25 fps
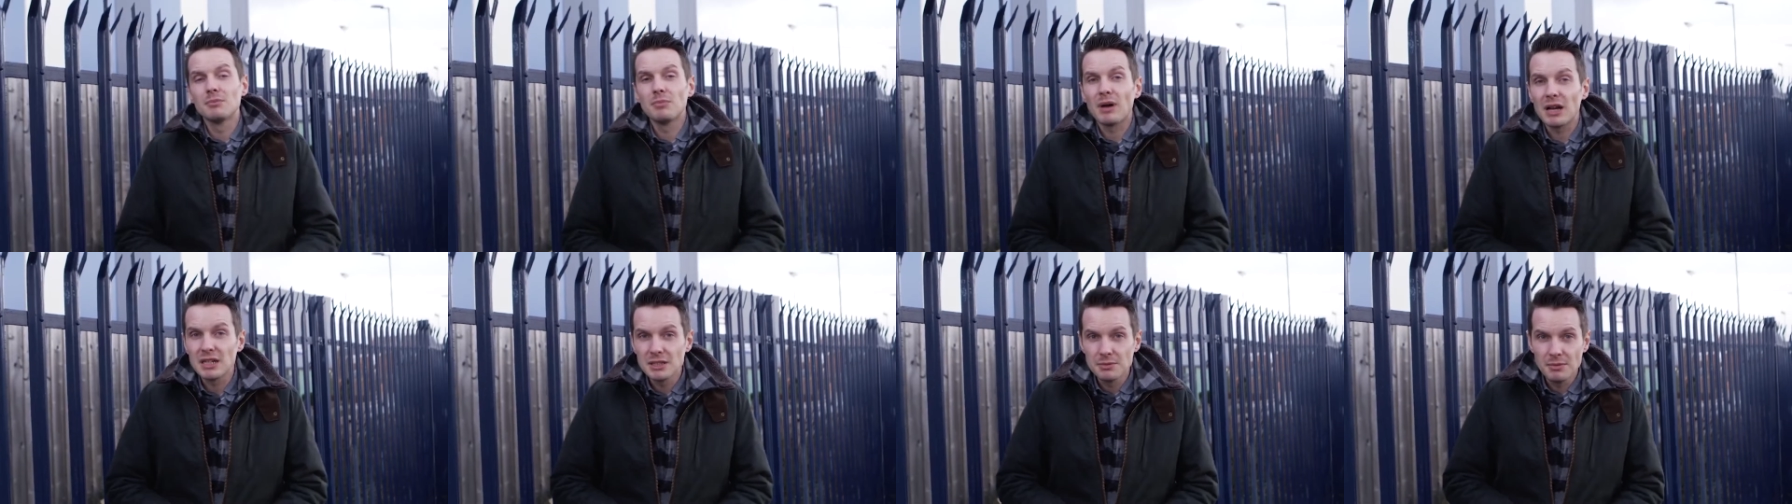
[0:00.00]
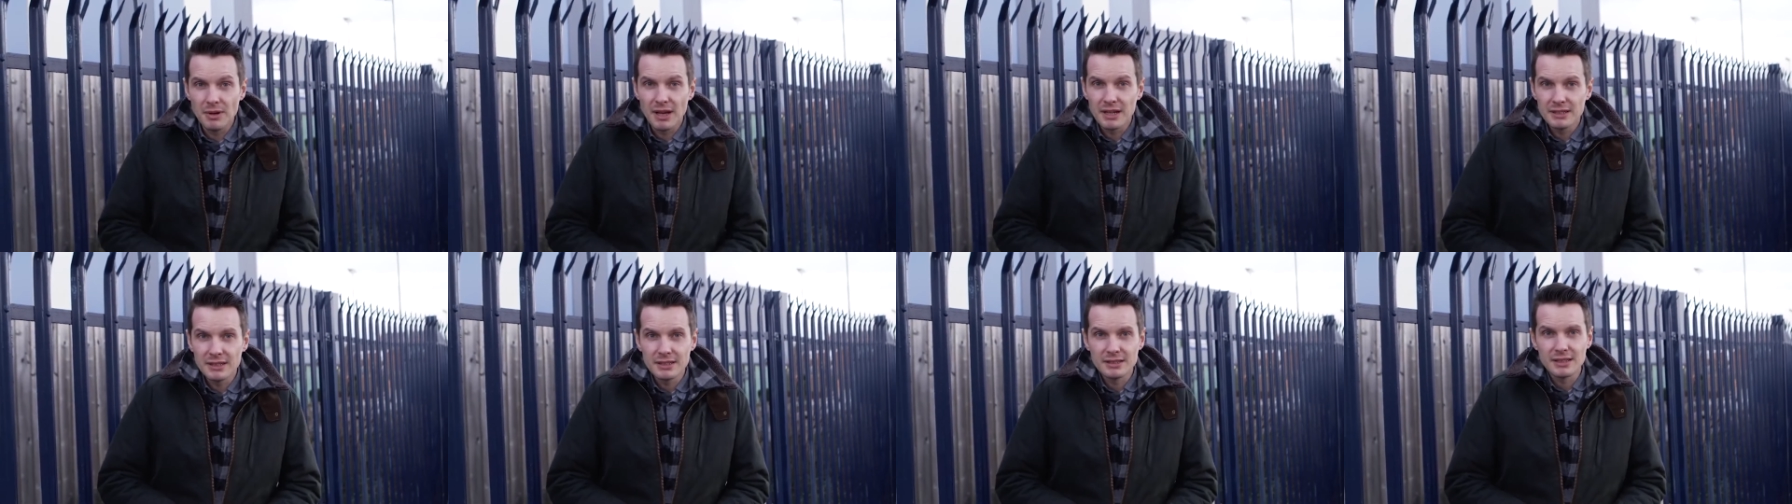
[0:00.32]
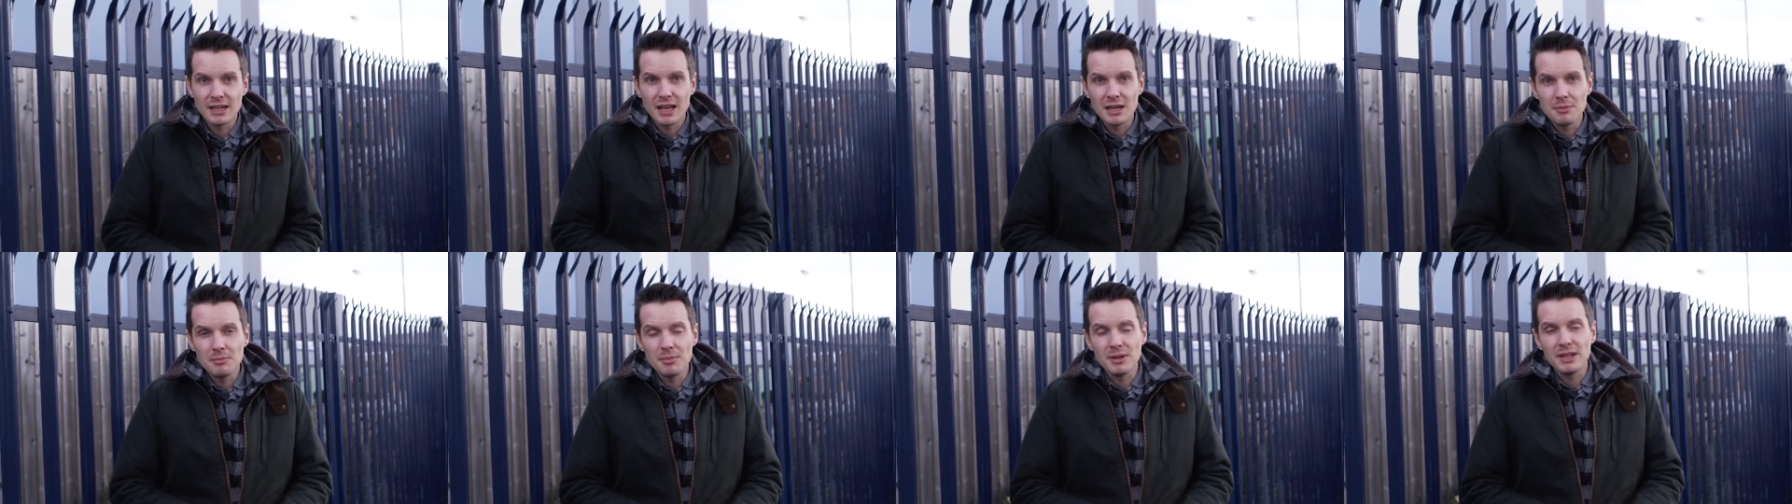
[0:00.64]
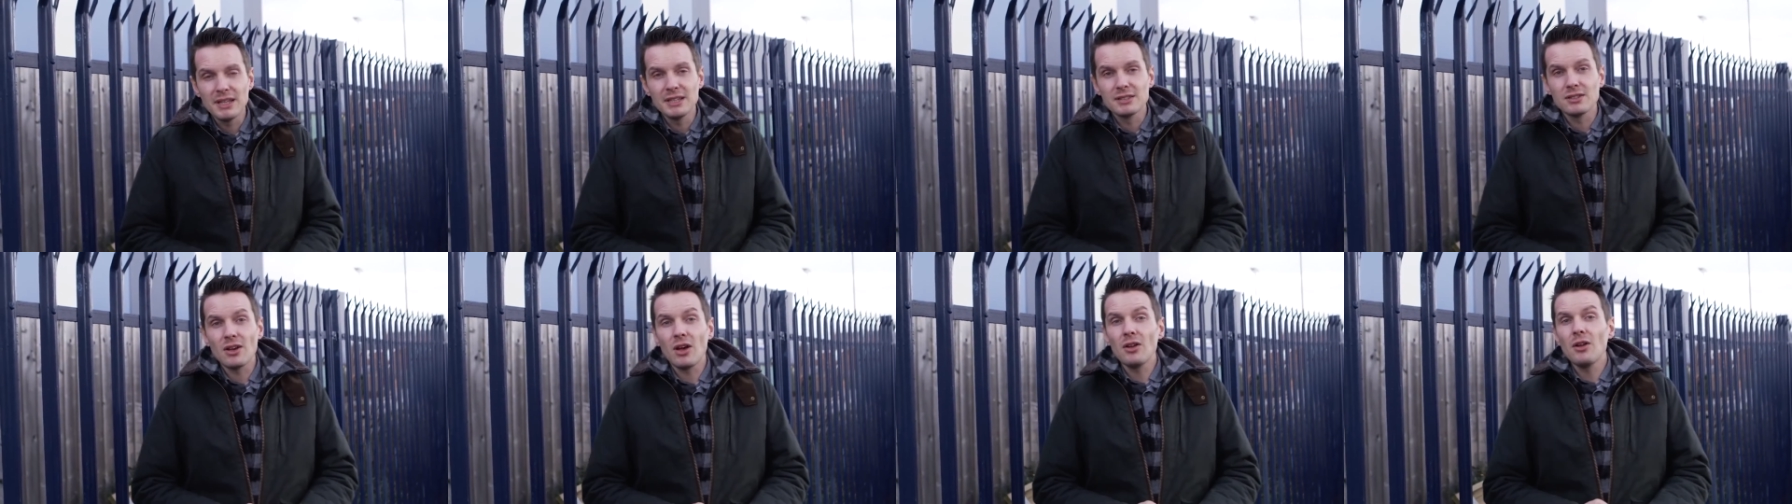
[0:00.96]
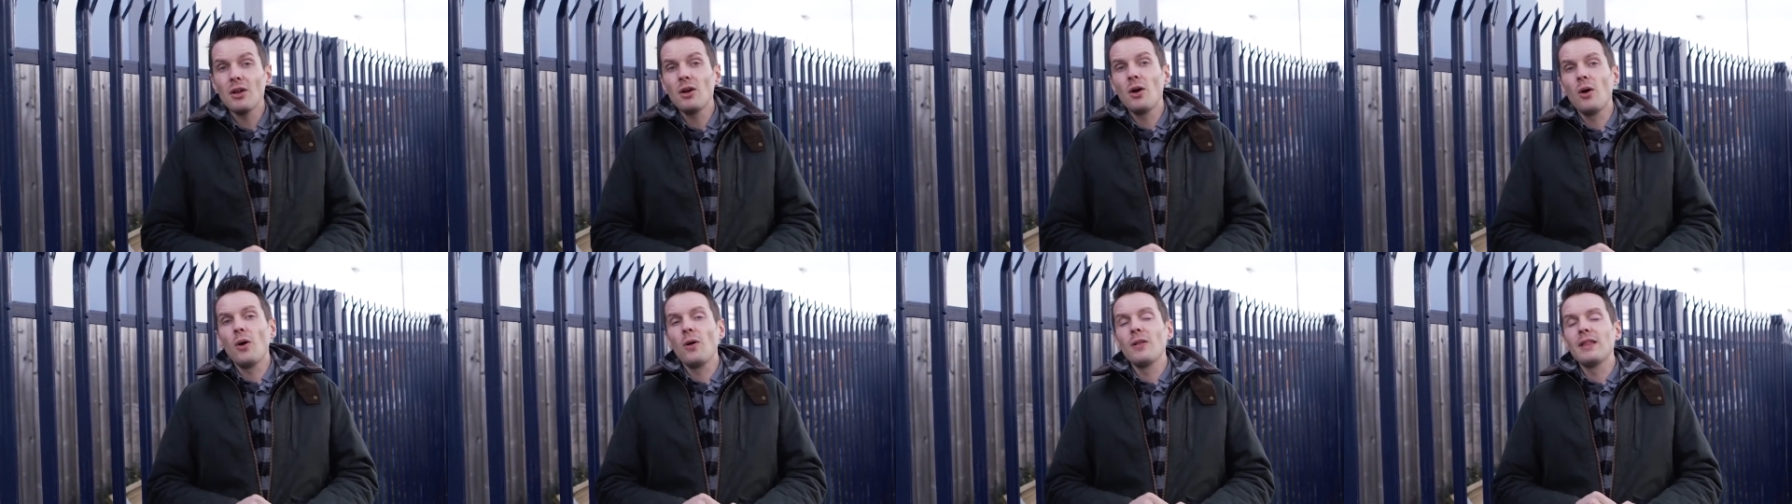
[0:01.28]
to bash Merseyside Police. On a
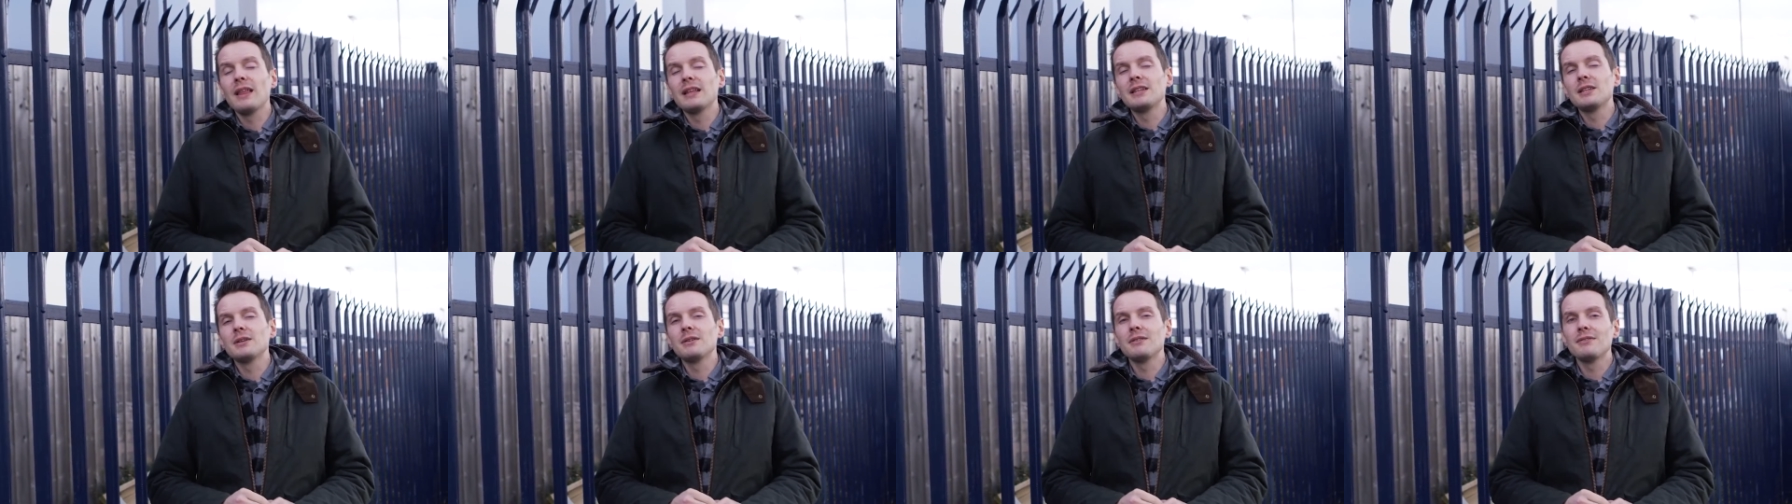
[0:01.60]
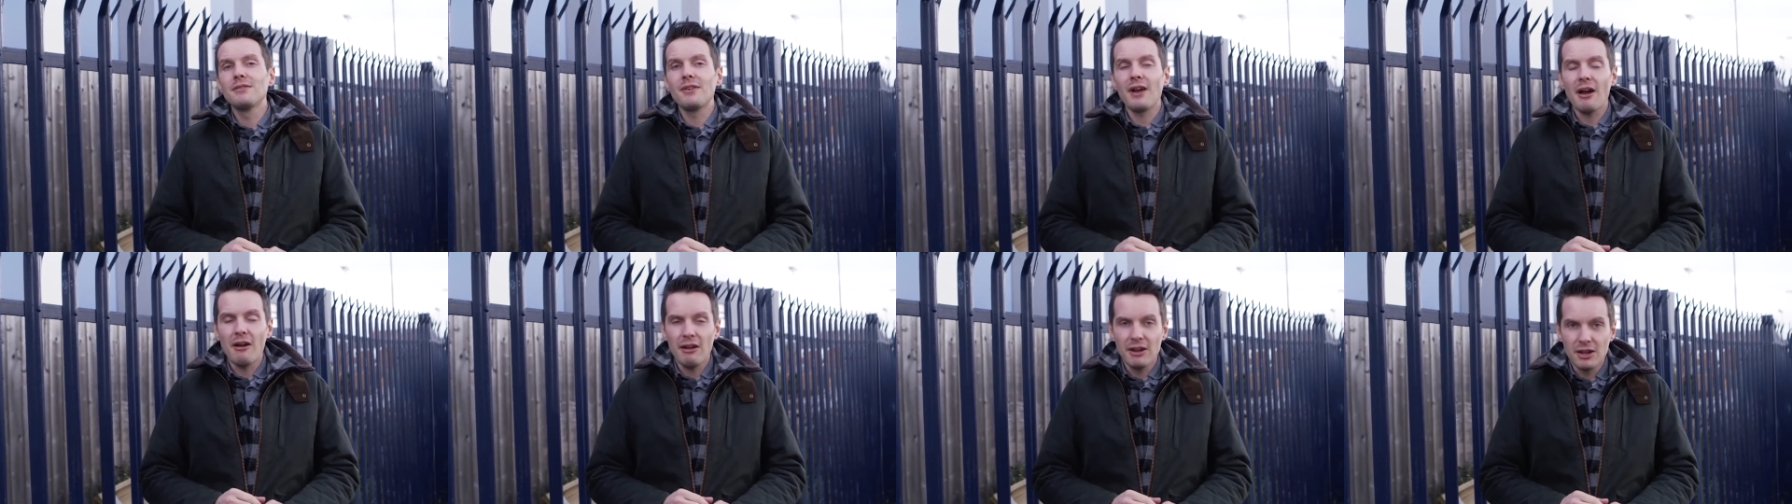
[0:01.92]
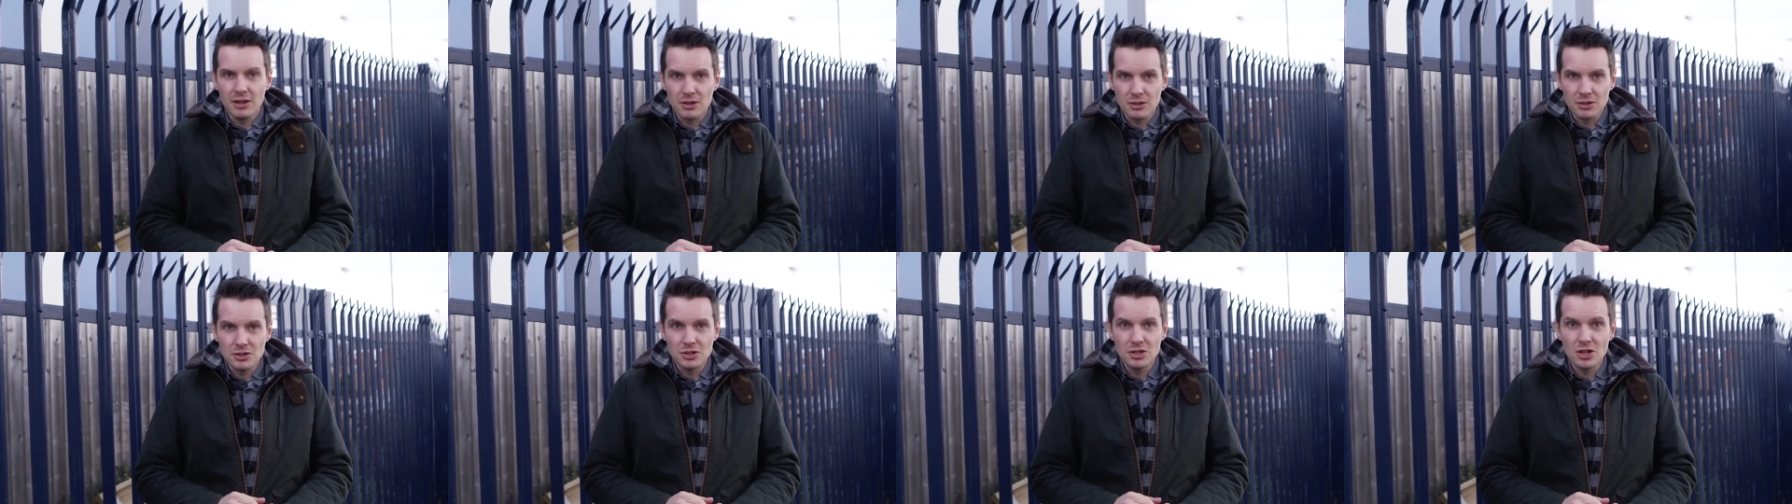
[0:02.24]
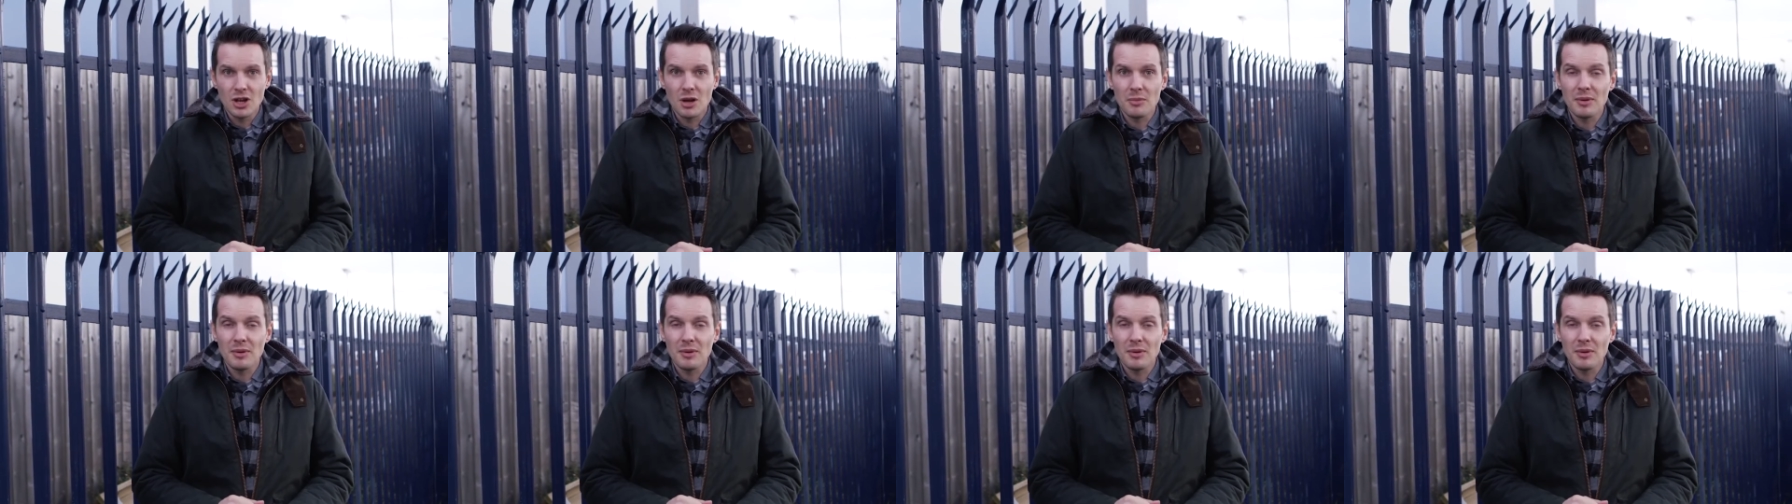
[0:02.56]
whole, they do a very very good job,